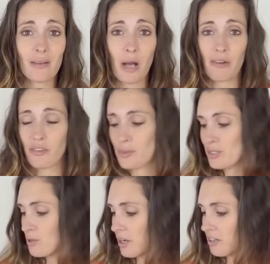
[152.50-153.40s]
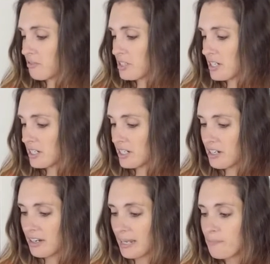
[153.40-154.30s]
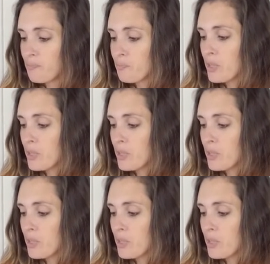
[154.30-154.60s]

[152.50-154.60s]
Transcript: some up from the store if you're in a hurry.